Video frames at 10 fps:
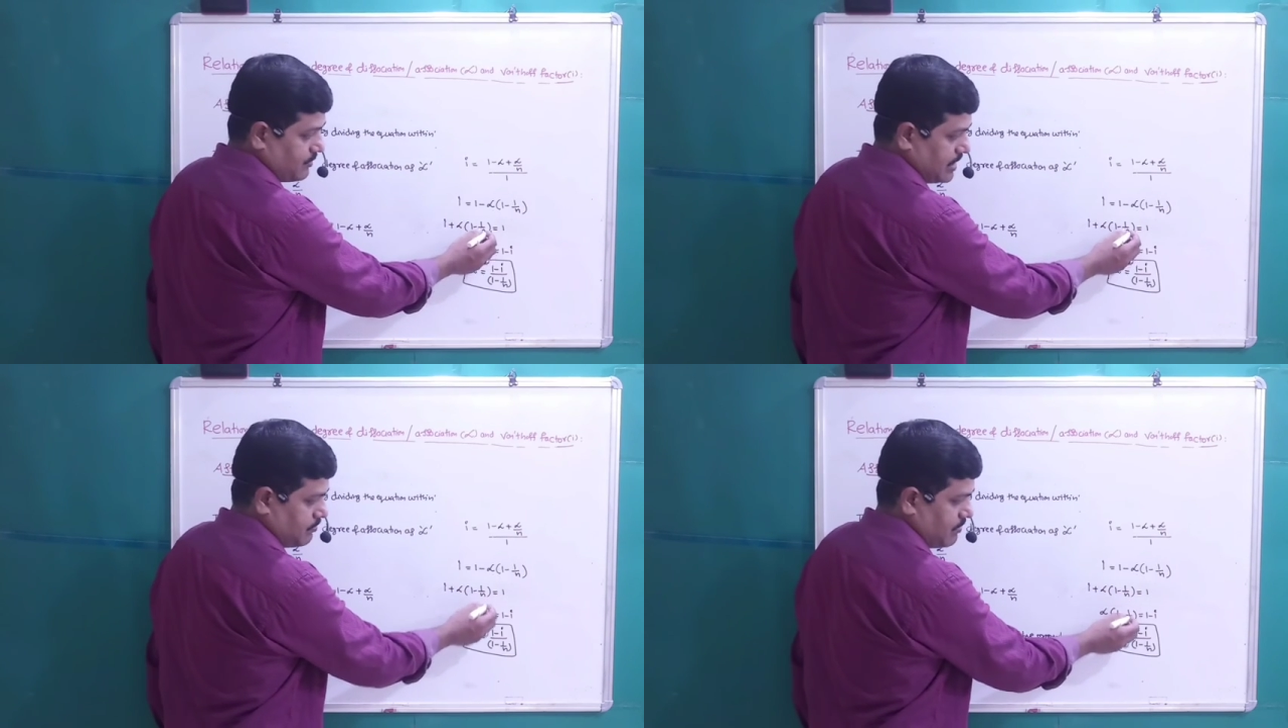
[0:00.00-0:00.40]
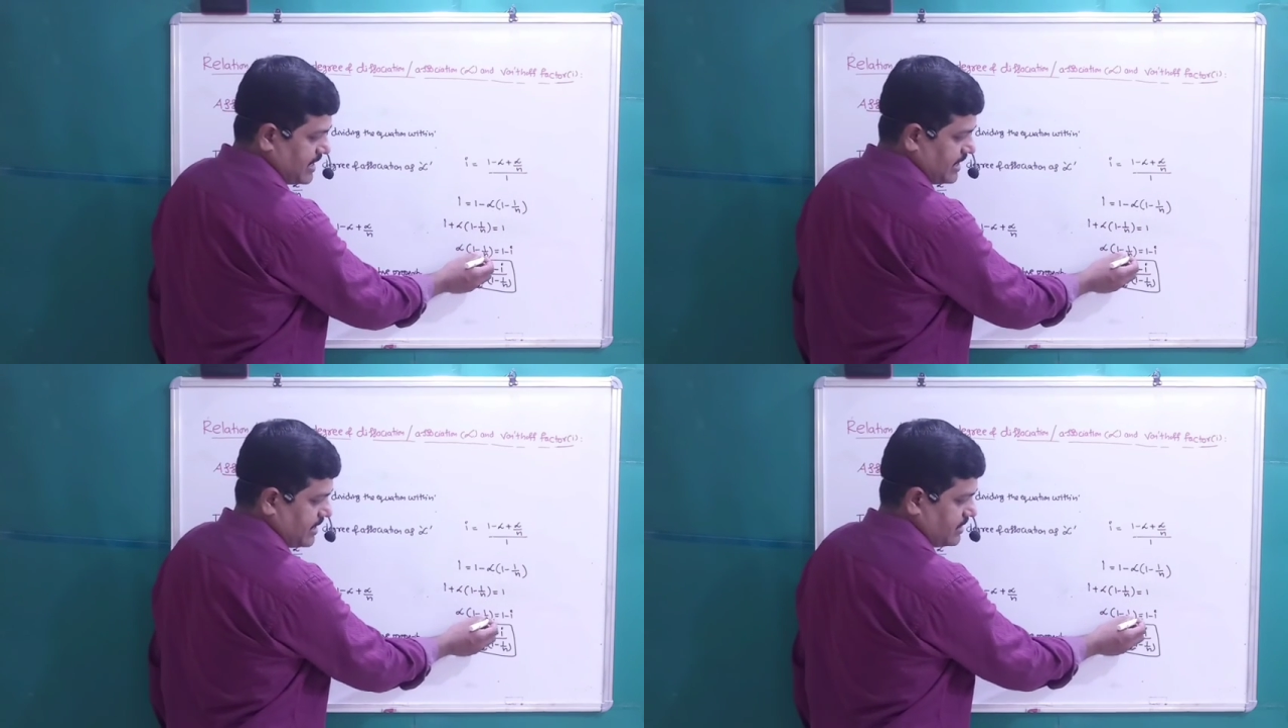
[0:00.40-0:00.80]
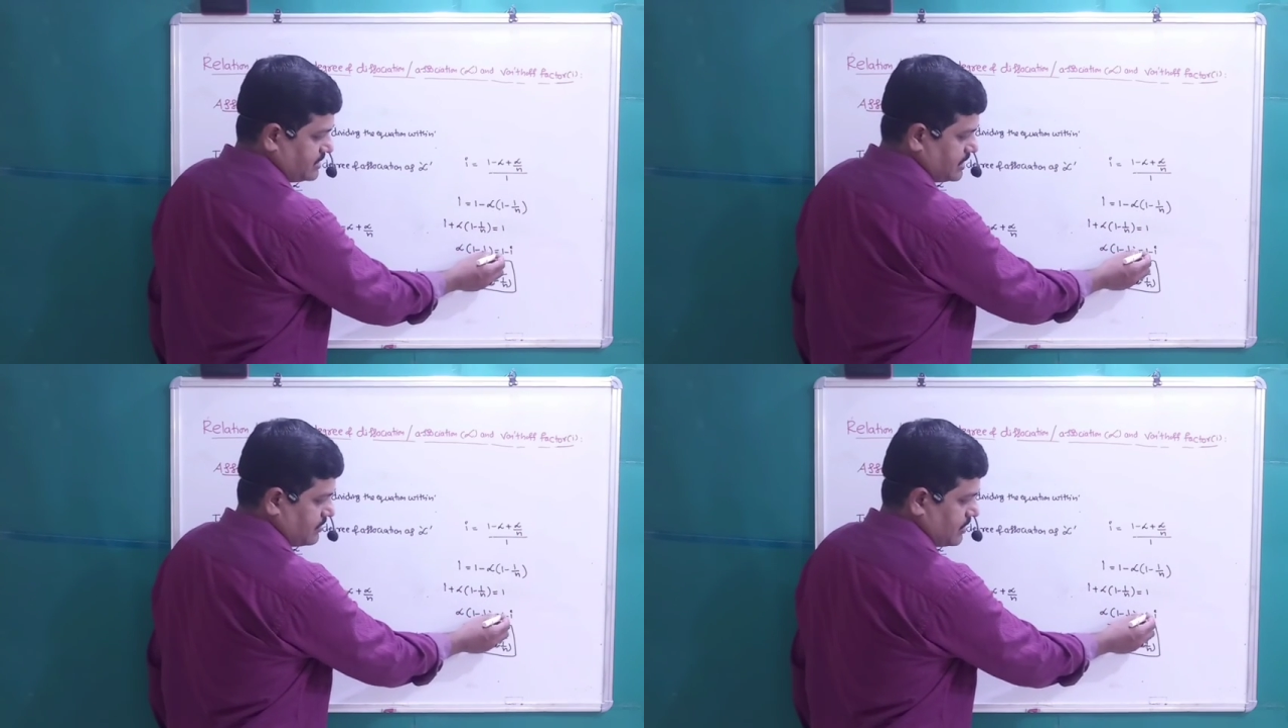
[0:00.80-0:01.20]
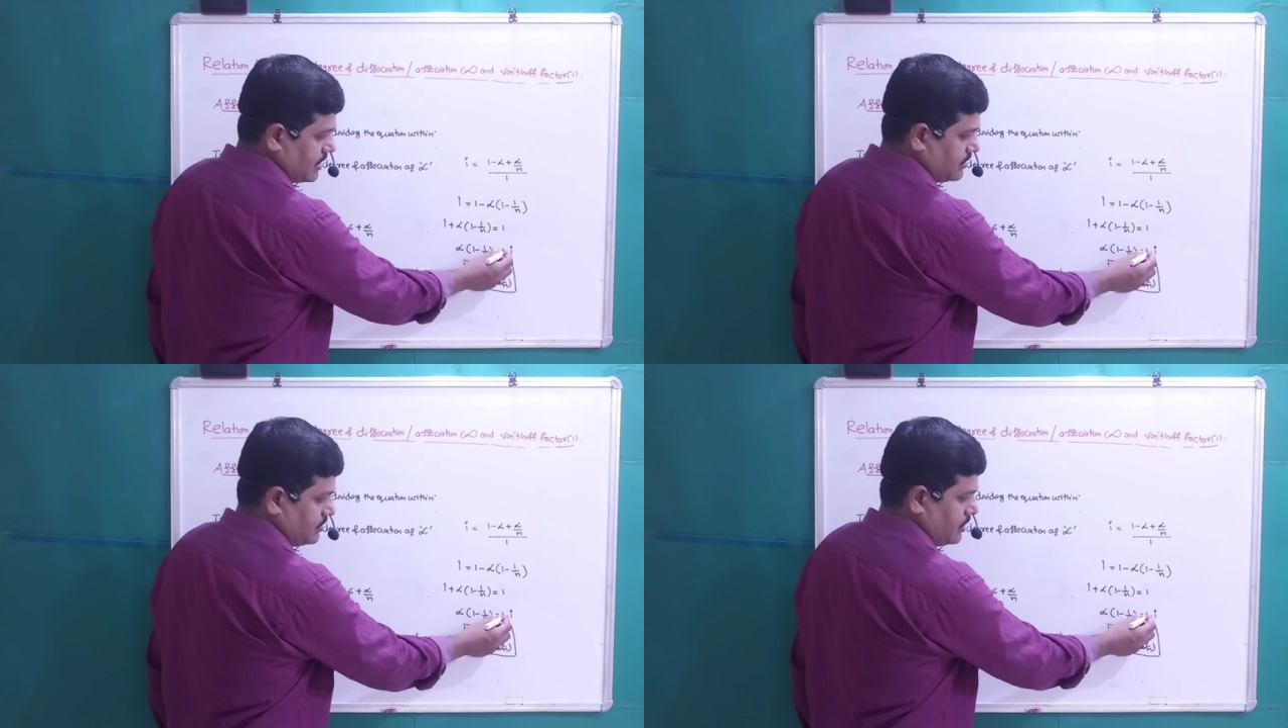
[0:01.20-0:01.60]
1 by n is
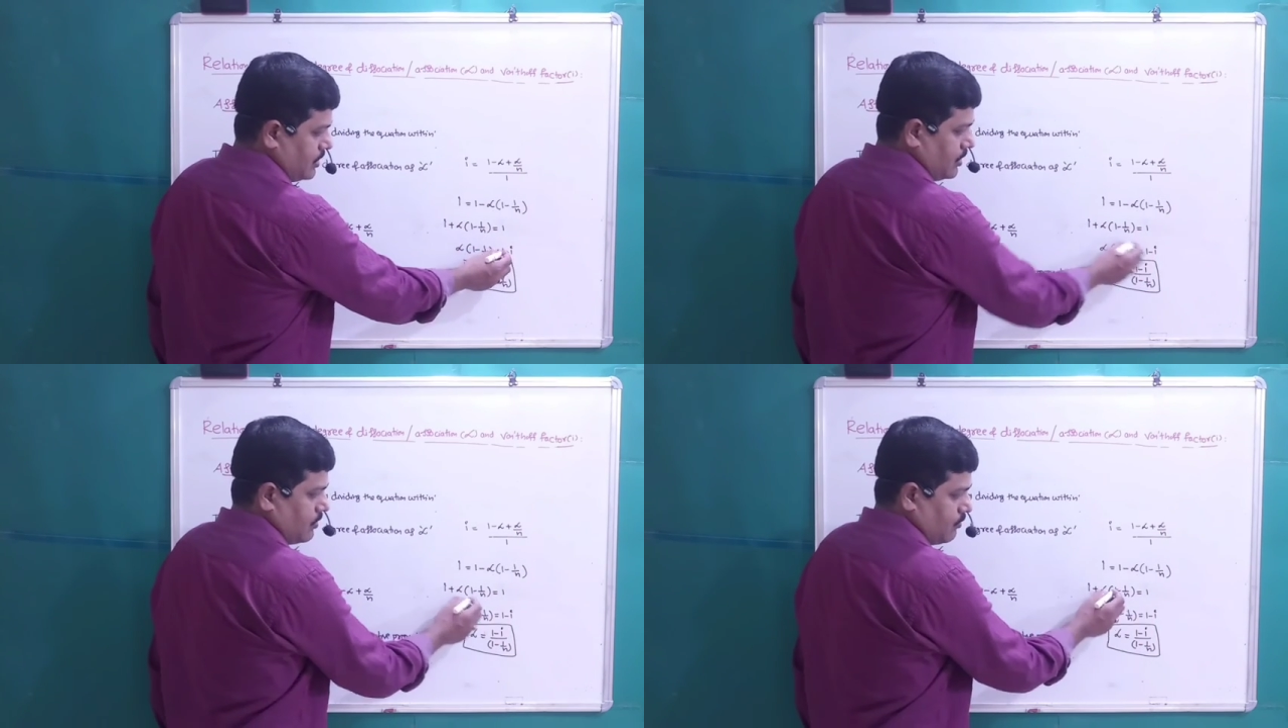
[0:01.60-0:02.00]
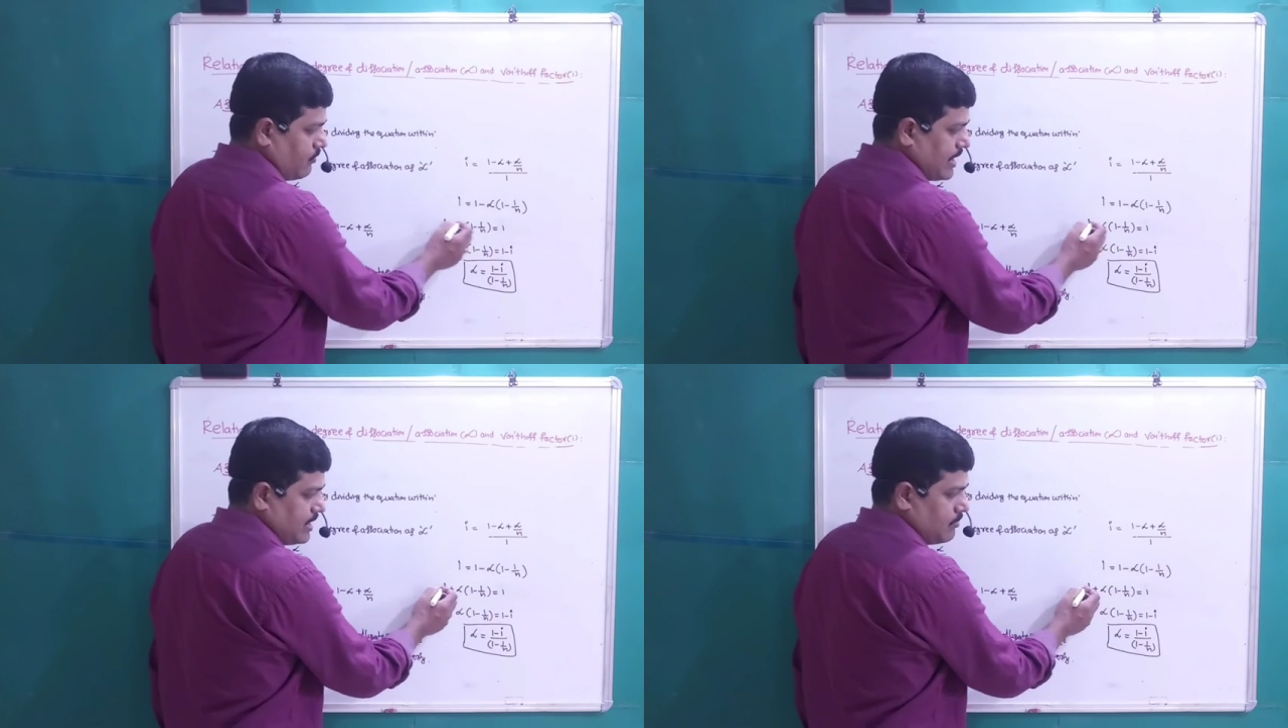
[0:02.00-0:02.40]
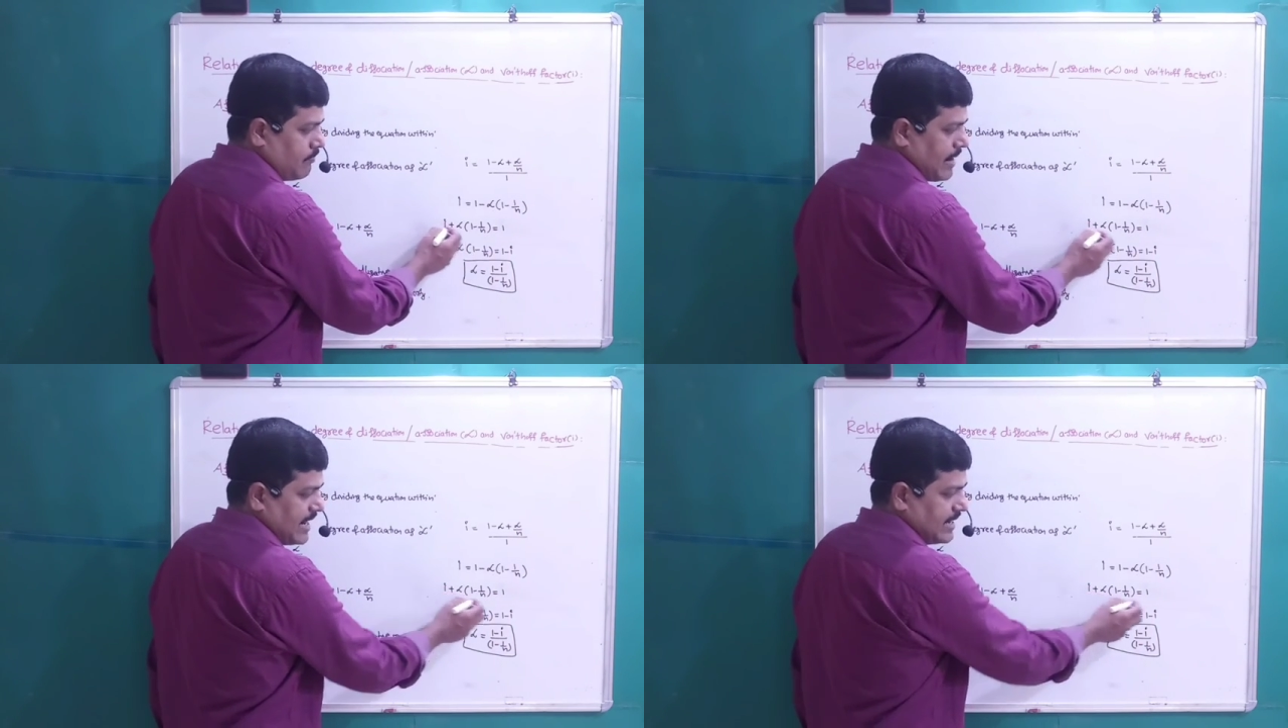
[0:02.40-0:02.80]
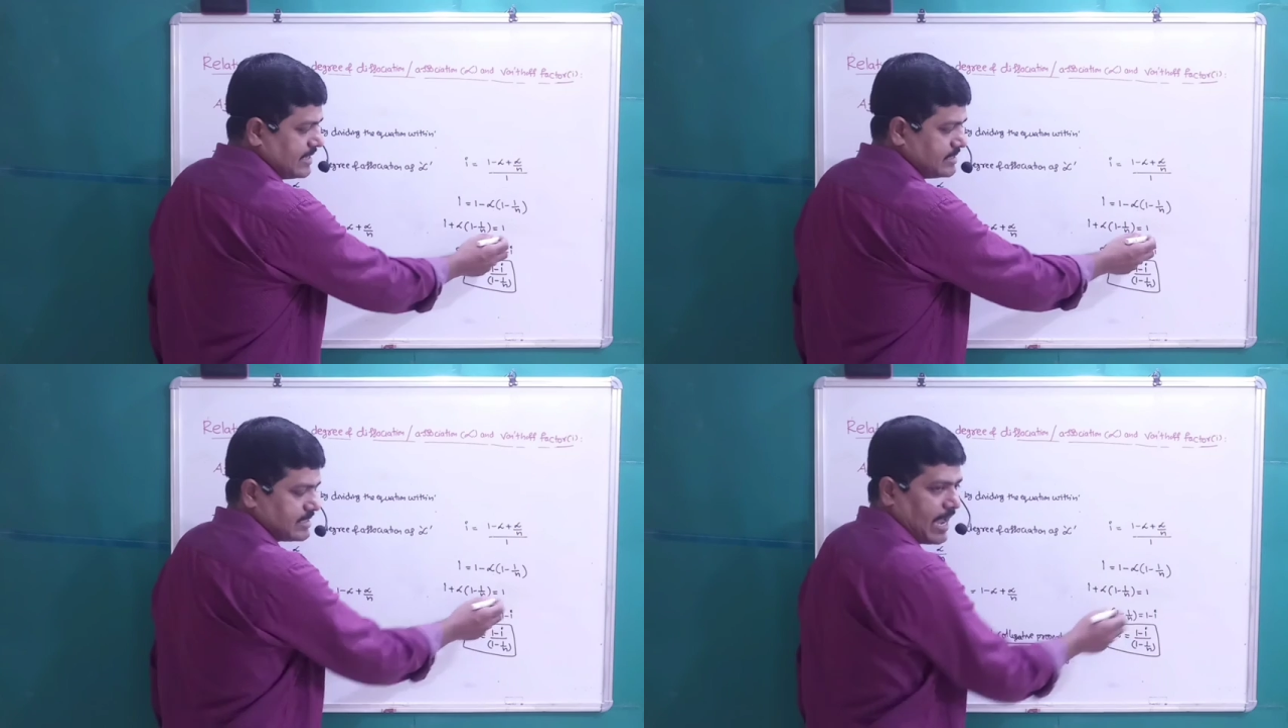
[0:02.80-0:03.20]
equal to 1
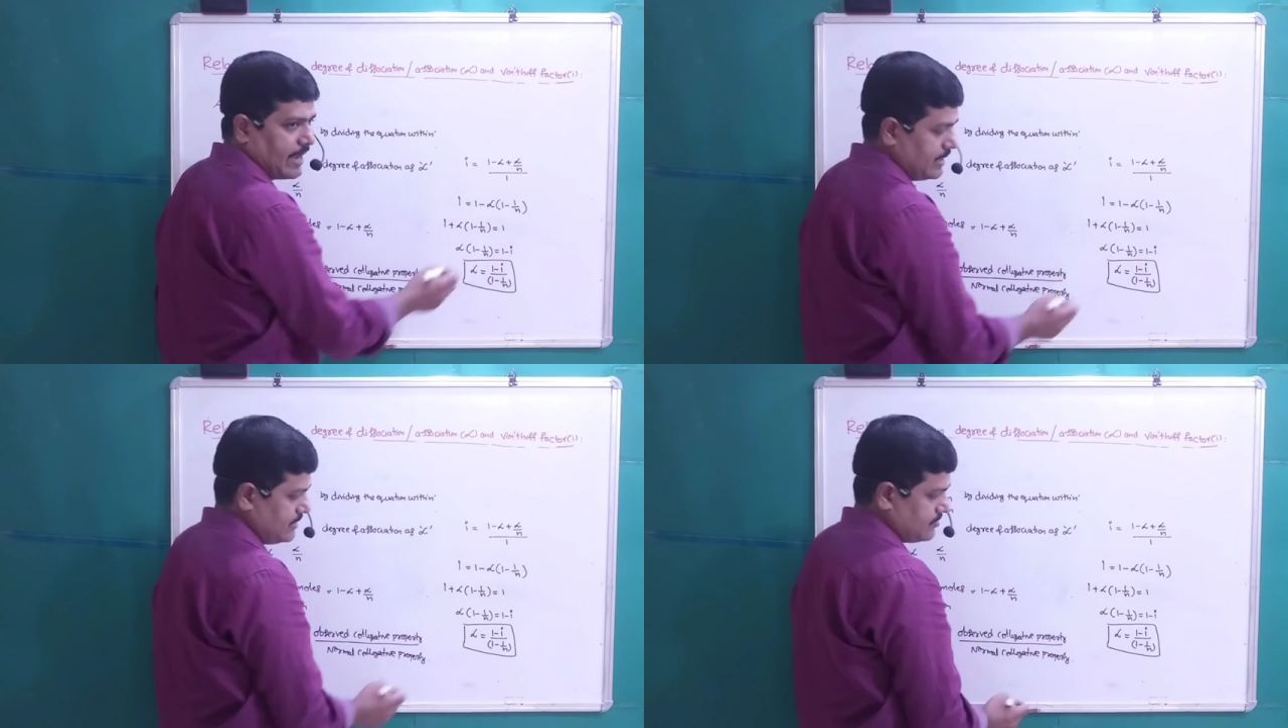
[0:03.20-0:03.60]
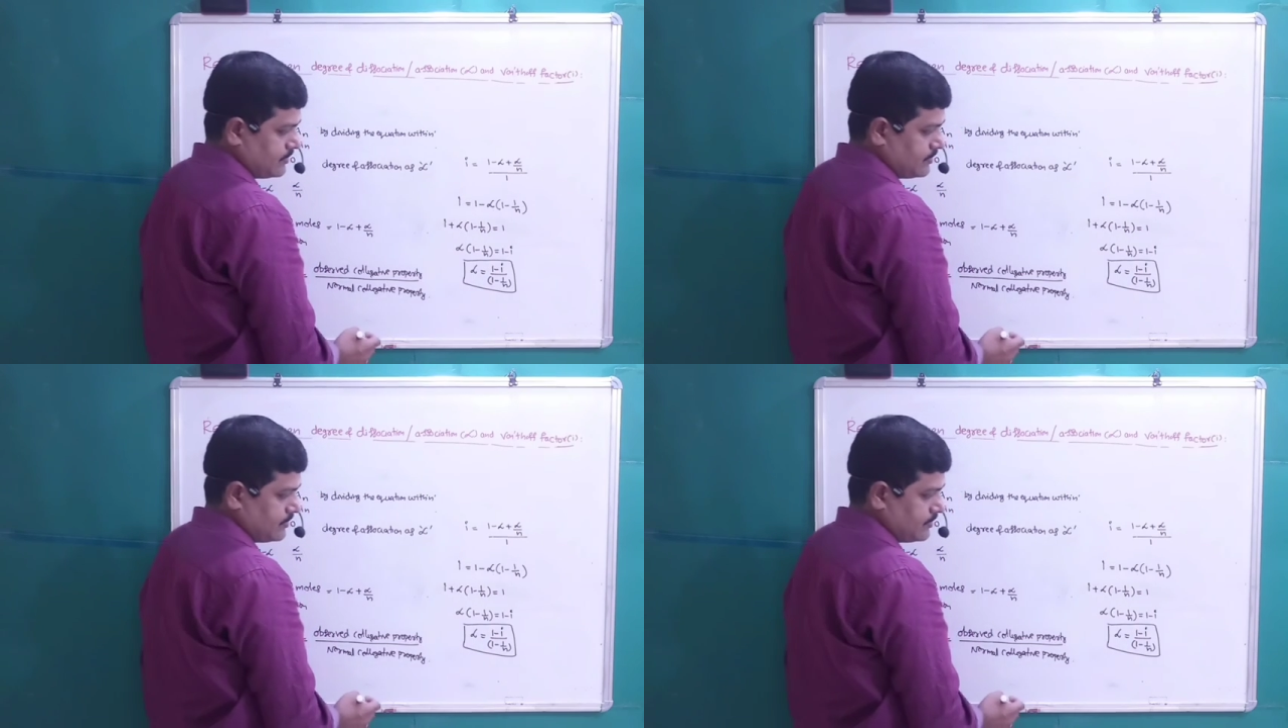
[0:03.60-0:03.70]
minus I.